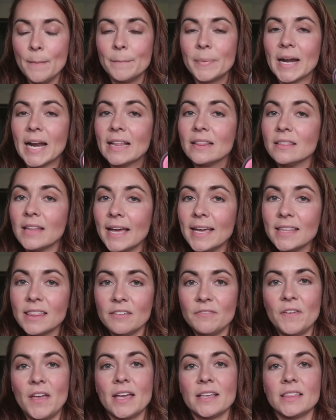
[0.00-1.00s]
But I like
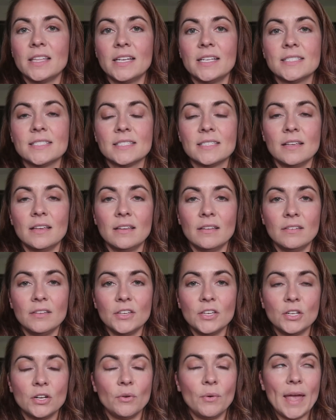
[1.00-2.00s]
the fact that it's,
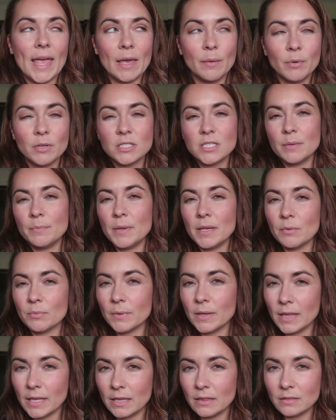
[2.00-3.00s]
you know, able to be
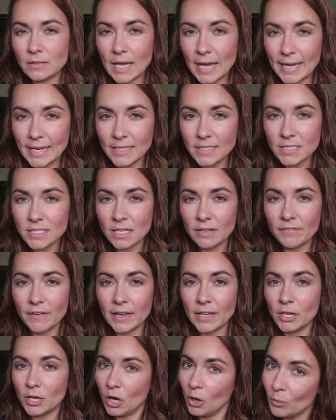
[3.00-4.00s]
really light if
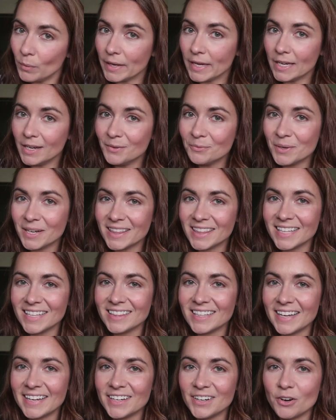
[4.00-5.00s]
I go in with it
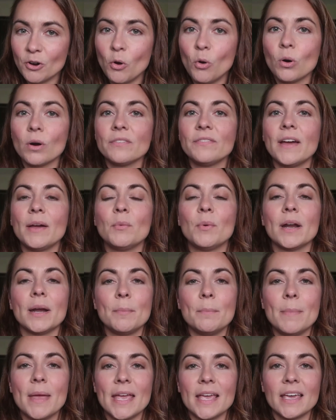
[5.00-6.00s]
lighter, or if I want
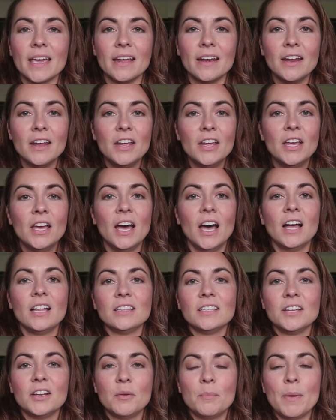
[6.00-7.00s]
to make it a
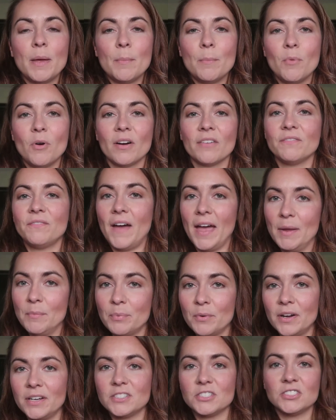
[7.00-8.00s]
little bit more
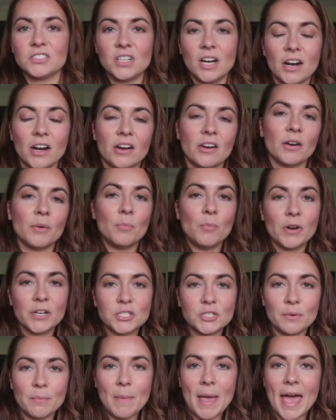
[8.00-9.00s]
vibrant or darker, more
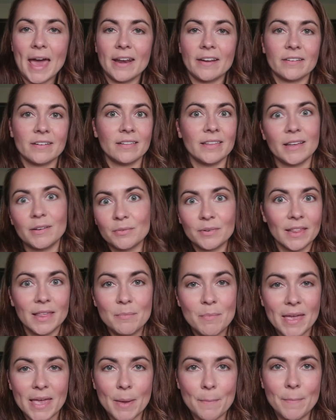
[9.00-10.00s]
dramatic, or like
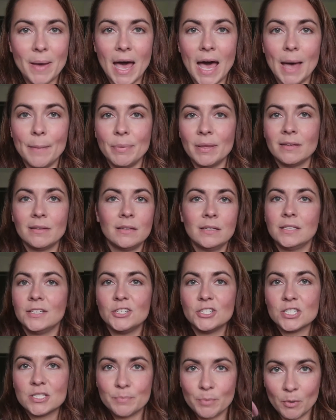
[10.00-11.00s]
really make it pop,
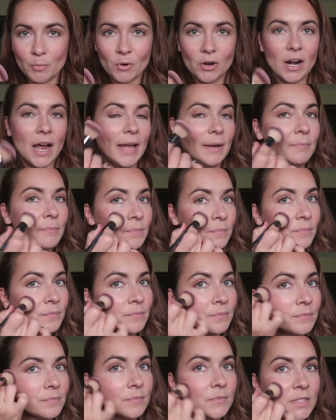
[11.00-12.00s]
you just put more on.
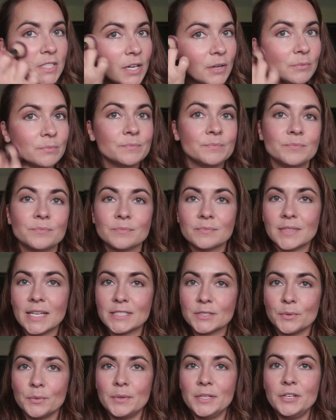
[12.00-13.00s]
So
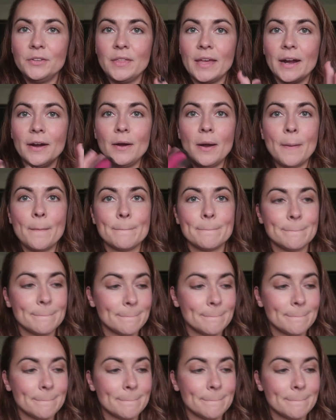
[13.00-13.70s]
that's what we do there.